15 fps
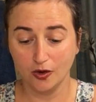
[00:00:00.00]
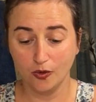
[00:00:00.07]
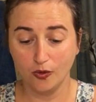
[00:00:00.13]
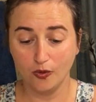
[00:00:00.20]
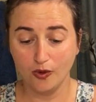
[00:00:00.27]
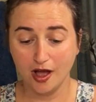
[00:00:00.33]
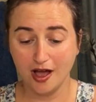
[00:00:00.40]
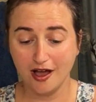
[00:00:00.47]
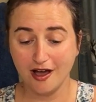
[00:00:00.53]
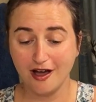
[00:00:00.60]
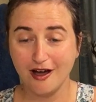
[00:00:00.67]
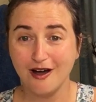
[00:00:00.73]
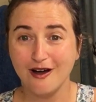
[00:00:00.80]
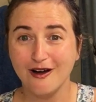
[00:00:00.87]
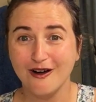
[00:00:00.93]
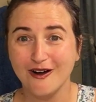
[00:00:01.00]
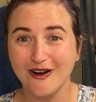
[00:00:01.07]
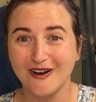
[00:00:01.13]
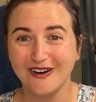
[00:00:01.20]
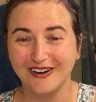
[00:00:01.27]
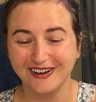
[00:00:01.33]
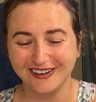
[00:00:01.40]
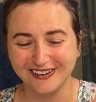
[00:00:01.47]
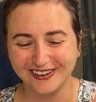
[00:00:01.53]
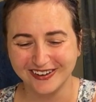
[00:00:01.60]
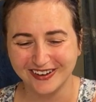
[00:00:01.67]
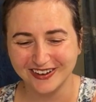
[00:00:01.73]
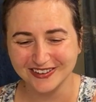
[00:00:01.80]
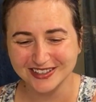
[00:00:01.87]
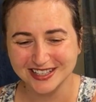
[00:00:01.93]

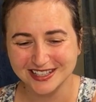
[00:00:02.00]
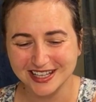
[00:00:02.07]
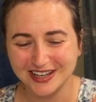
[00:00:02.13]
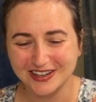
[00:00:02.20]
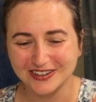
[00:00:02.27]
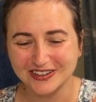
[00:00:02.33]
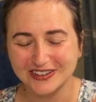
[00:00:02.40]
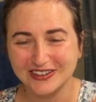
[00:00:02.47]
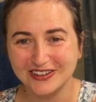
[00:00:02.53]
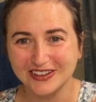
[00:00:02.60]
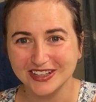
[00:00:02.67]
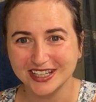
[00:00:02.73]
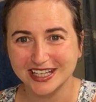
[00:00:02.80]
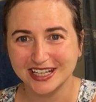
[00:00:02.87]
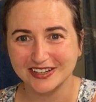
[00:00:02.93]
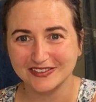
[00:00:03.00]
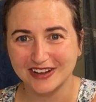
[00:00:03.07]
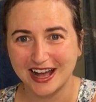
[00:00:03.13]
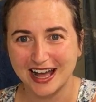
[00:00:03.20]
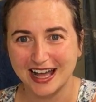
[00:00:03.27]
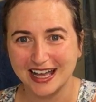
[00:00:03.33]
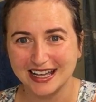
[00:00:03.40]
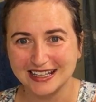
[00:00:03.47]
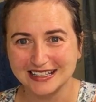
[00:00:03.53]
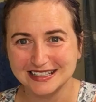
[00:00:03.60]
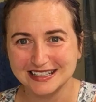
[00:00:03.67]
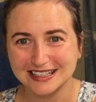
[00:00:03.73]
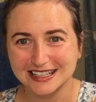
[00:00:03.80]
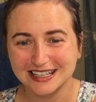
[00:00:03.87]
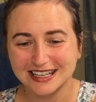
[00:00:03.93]
Whoa, so cool. Look at it rise.
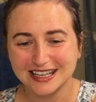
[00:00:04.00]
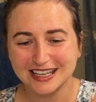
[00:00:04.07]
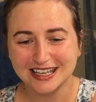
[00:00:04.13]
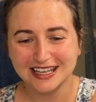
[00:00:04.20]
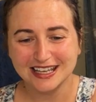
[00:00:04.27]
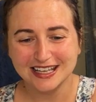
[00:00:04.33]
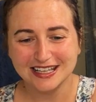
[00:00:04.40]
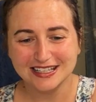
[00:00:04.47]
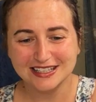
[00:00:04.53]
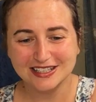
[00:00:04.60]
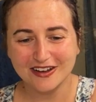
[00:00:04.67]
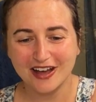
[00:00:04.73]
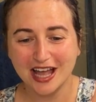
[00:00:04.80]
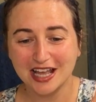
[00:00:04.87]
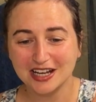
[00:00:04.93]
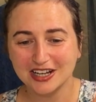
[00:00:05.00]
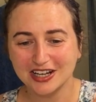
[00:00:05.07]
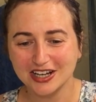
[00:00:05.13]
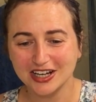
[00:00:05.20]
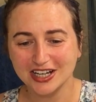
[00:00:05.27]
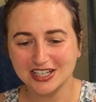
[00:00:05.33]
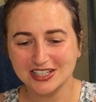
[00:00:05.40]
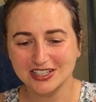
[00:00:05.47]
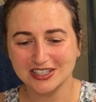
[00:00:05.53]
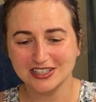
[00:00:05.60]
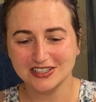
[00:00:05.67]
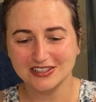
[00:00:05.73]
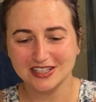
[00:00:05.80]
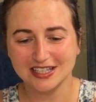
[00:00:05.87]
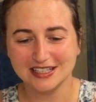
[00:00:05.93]
So I encourage you to
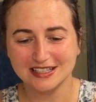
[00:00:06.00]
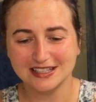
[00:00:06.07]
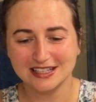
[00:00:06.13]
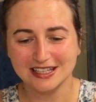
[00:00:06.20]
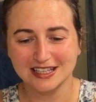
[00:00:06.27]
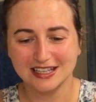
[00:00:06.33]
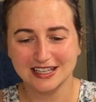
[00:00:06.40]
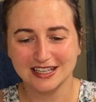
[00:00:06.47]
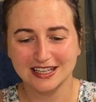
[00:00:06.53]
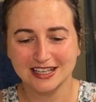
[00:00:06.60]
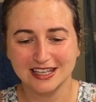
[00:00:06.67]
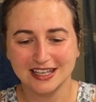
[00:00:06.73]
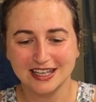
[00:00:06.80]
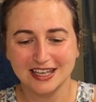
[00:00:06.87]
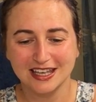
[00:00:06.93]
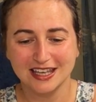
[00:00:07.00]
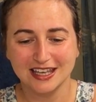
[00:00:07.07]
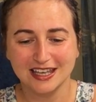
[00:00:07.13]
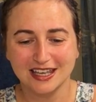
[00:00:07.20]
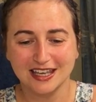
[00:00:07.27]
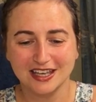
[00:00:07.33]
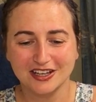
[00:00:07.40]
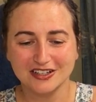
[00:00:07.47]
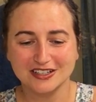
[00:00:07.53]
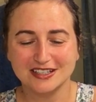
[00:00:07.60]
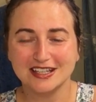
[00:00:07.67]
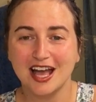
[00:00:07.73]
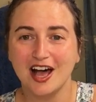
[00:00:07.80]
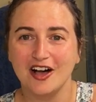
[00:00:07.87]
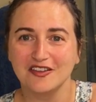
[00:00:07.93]
do this
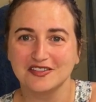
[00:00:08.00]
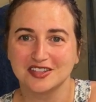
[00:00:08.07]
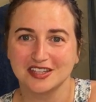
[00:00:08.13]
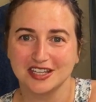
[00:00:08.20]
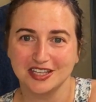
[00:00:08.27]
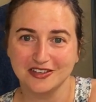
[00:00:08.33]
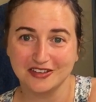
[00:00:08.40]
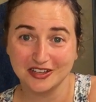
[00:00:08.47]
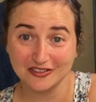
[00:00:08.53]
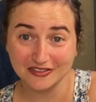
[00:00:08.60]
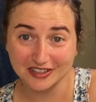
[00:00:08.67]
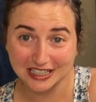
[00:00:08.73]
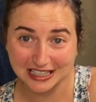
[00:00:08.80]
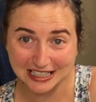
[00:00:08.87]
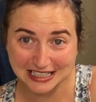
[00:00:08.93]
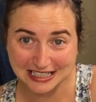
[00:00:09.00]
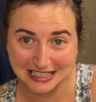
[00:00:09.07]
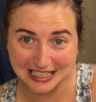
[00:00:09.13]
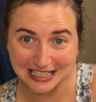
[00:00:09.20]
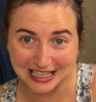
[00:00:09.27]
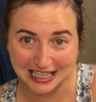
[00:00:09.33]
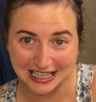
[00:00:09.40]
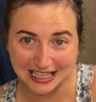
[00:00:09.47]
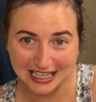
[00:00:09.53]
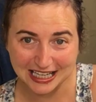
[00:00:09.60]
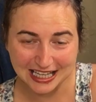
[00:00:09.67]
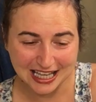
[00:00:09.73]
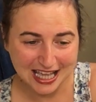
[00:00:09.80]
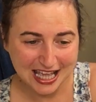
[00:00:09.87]
yourself so that you can really see it.